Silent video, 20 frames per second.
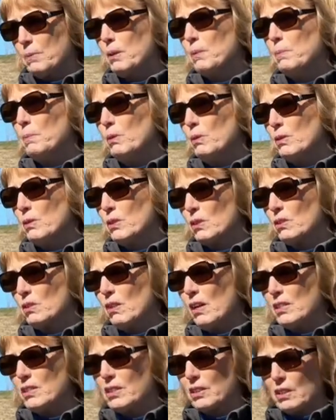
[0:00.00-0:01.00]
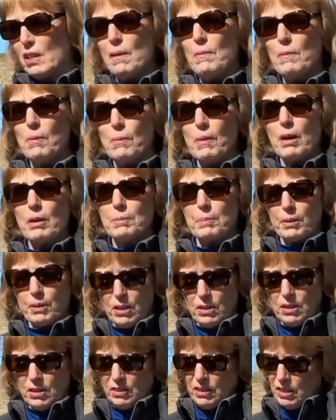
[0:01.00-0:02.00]
communities across the Commonwealth
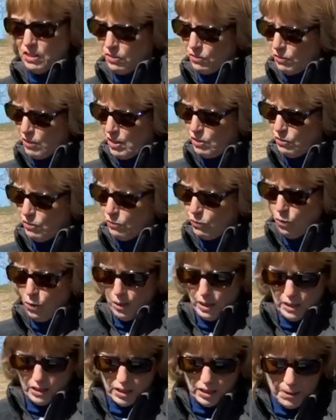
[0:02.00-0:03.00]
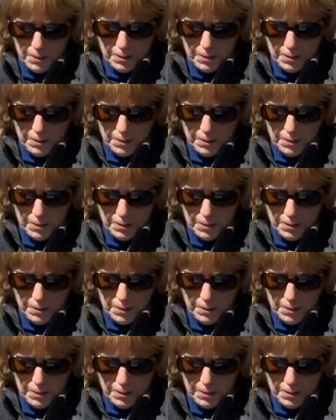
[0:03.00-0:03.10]
because of his voice